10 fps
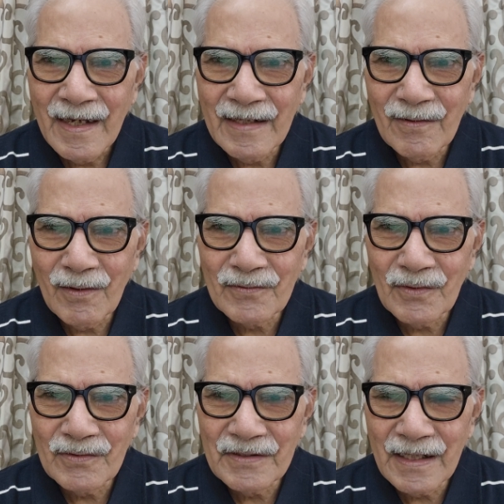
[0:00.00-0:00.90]
and
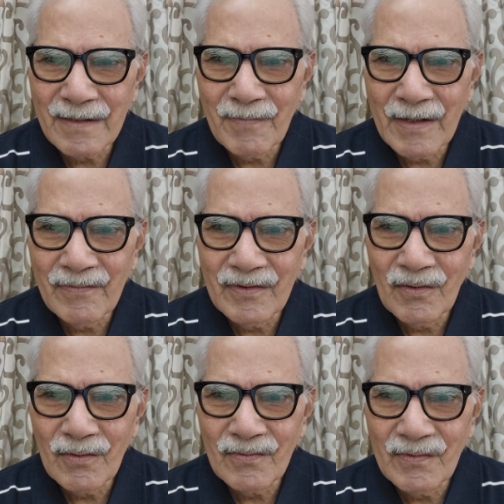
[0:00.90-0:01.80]
also share my
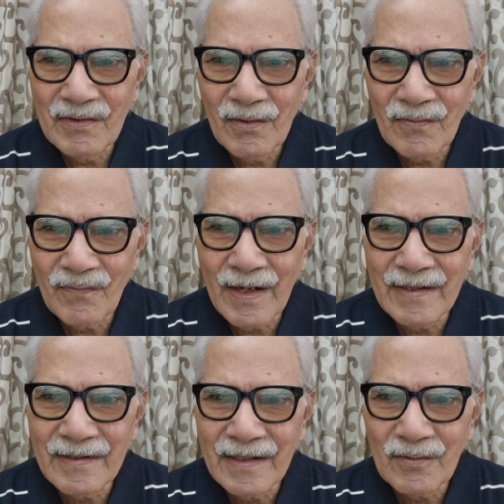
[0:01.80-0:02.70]
videos with your
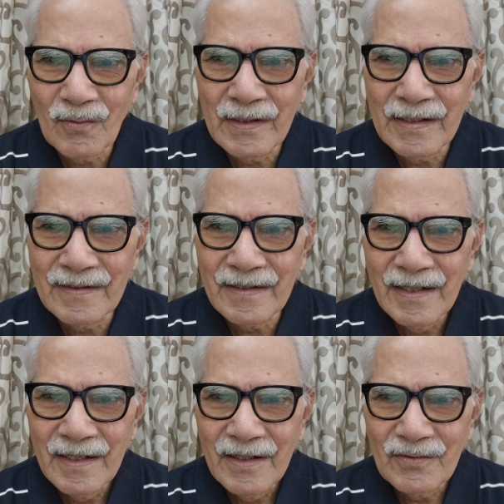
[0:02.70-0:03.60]
friends and colleagues
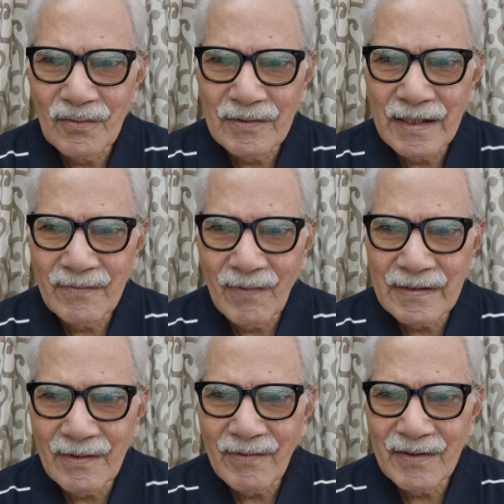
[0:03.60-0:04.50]
so that
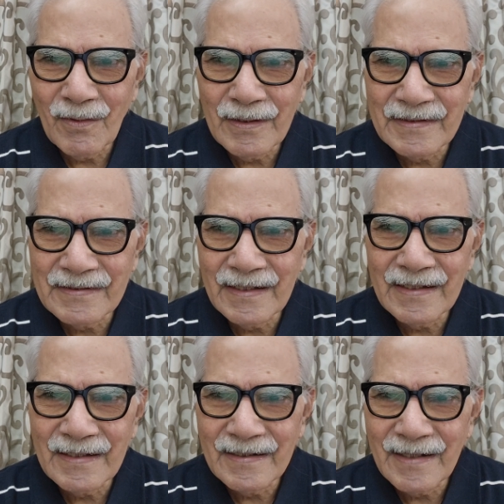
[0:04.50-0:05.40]
whatever knowledge
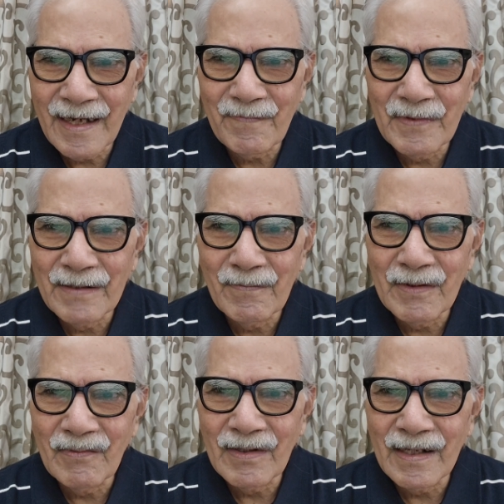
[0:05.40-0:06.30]
sharing is happening
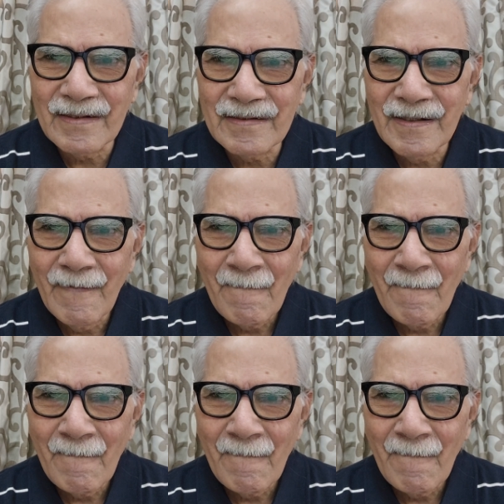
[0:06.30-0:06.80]
between us,